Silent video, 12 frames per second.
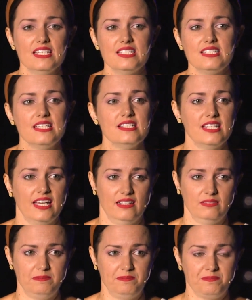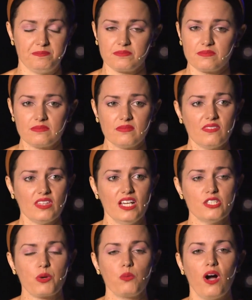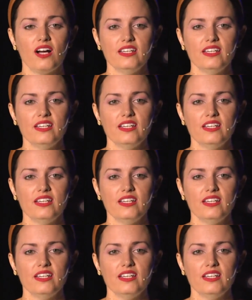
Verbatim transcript: In this season, as we're